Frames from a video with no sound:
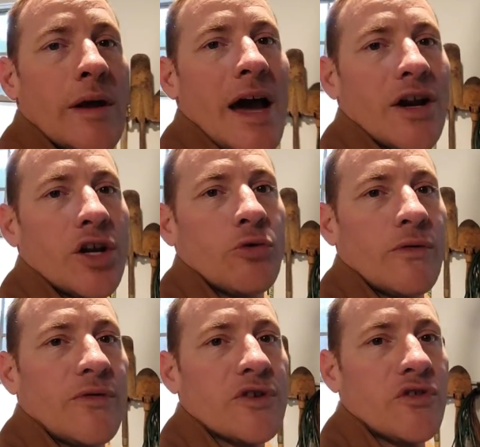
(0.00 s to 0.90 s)
we got a new
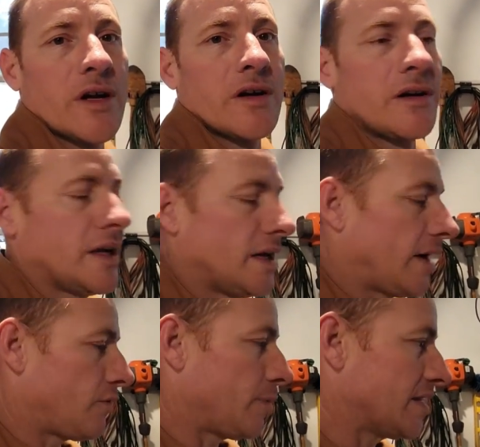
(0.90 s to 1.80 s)
refrigerator and I
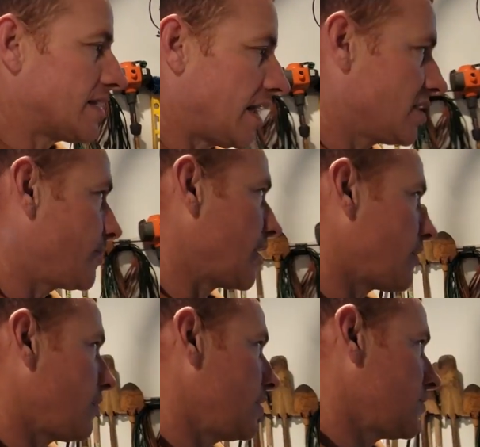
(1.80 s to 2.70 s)
replaced the ice
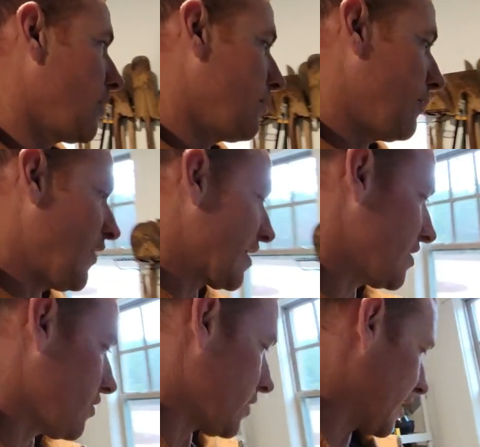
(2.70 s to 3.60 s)
maker on it. So I've been fixing all